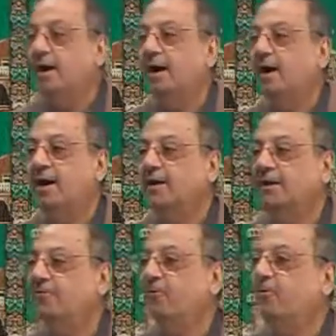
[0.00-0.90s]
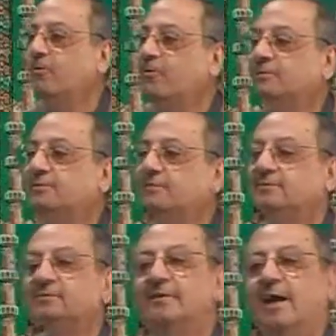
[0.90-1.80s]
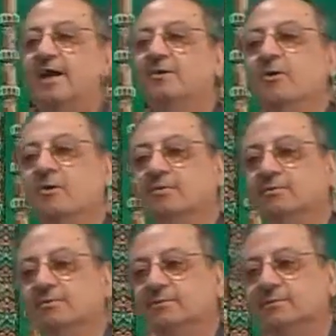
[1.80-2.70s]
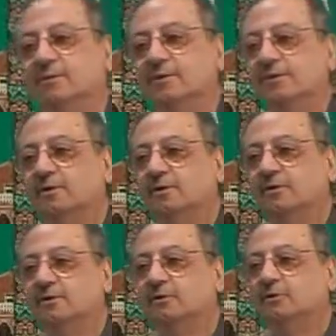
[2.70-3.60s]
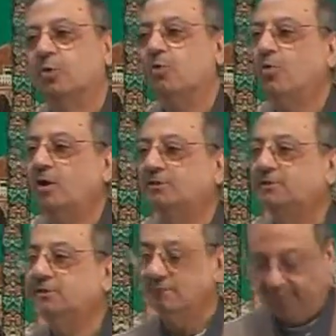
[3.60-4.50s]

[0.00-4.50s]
arifu. I know. Know what?